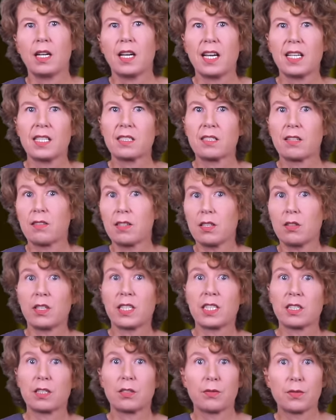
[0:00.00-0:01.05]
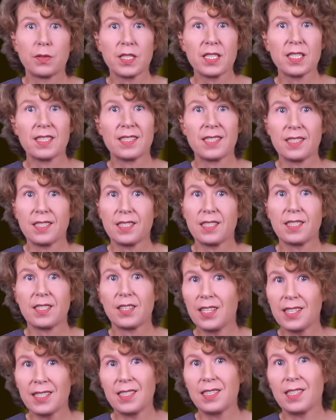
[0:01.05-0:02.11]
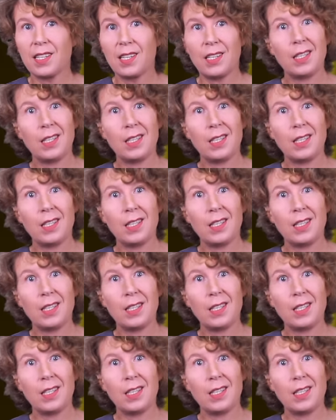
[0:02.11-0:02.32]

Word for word: As a theoretical physicist, I'd say